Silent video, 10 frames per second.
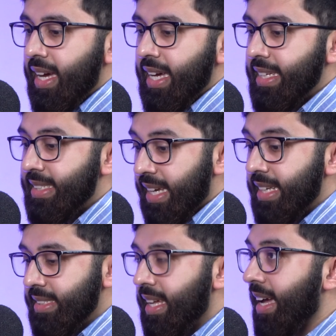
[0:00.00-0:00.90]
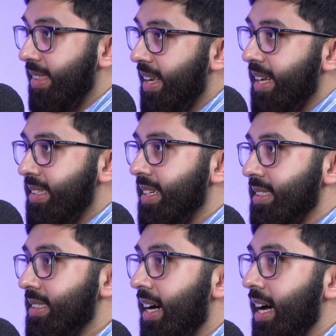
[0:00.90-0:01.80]
he says that in the latter
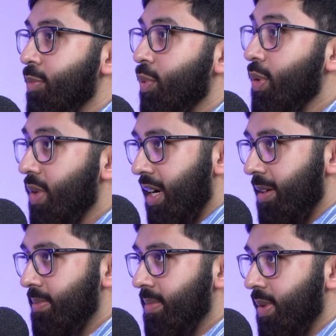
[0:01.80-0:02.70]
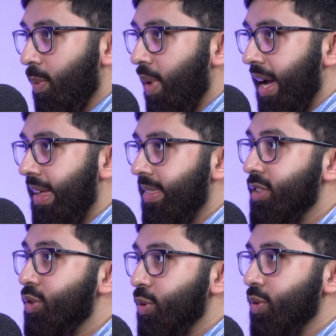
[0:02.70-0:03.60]
days a time will come where the
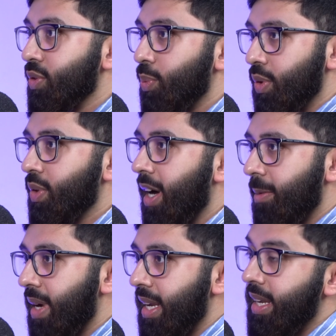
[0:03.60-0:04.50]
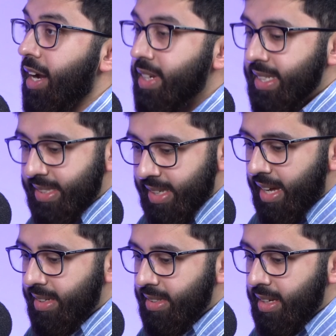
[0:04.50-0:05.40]
Jews will come and inherit this
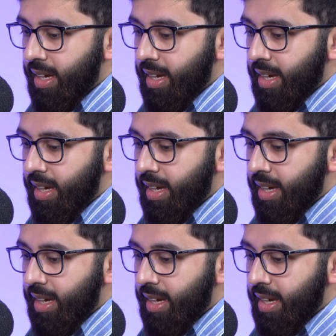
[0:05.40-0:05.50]
land.